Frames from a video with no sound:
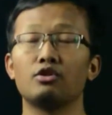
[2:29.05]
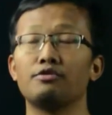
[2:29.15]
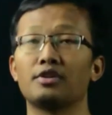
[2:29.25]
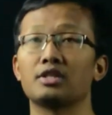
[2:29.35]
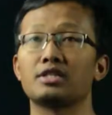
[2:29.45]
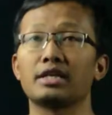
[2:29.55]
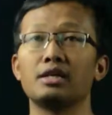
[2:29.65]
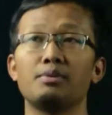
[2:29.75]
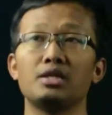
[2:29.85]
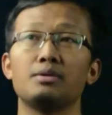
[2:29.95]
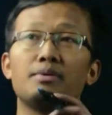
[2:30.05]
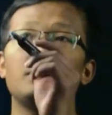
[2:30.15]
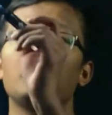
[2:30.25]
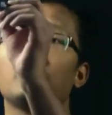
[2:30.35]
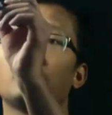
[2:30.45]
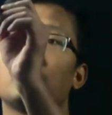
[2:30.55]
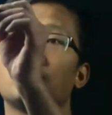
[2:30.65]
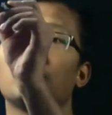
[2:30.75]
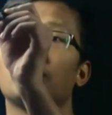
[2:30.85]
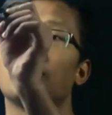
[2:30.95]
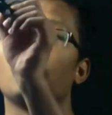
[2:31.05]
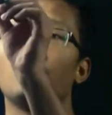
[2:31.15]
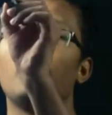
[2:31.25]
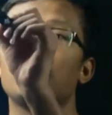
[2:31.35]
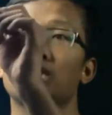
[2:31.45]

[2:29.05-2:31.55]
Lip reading: go for the second principle, which